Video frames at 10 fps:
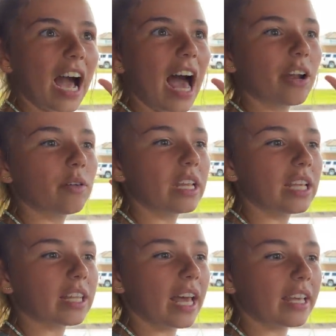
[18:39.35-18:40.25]
I don't
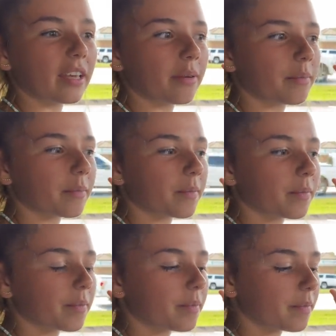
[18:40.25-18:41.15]
need, like,
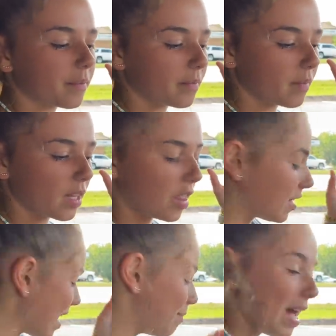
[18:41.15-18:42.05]
the
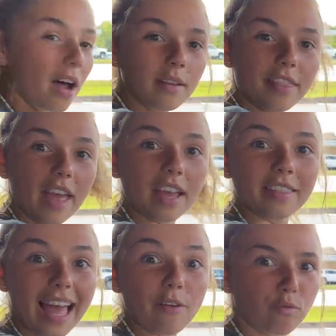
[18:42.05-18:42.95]
step down thing.
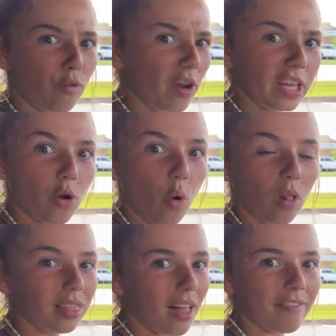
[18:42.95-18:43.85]
That's nope. really cool.
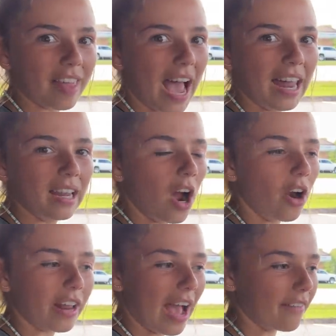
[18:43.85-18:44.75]
Love Got that. It.
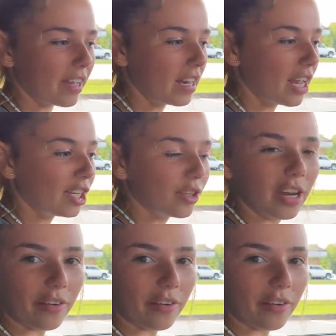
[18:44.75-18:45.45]
Don't need a radio. Don't need a